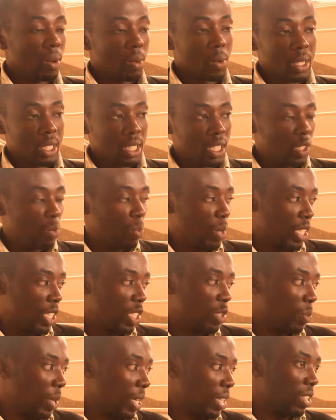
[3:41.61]
which is
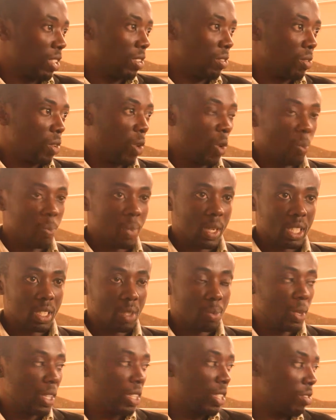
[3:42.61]
participative or
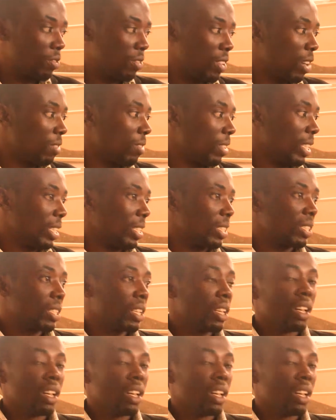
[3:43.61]
participative governance,